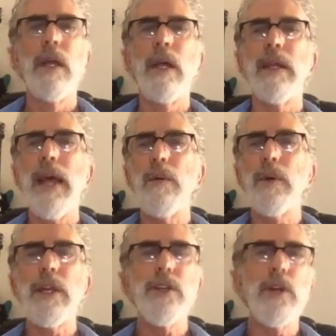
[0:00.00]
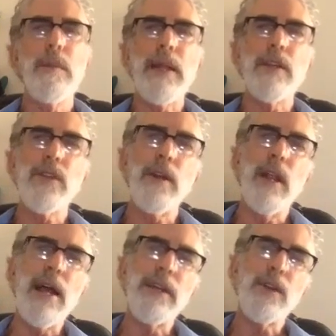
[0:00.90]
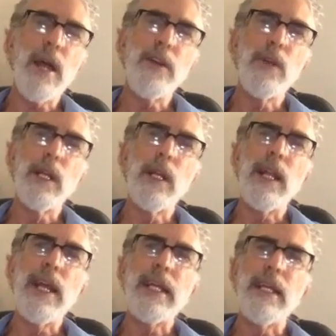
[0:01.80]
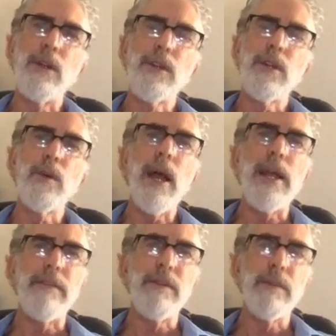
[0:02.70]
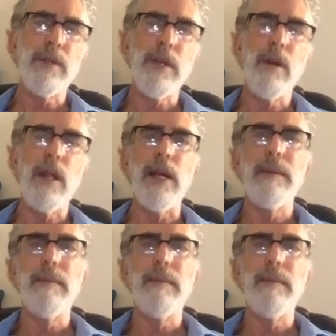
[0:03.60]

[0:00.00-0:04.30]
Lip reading: And now we're going to turn by the center line and try to do a little leg yield to the right from the center line.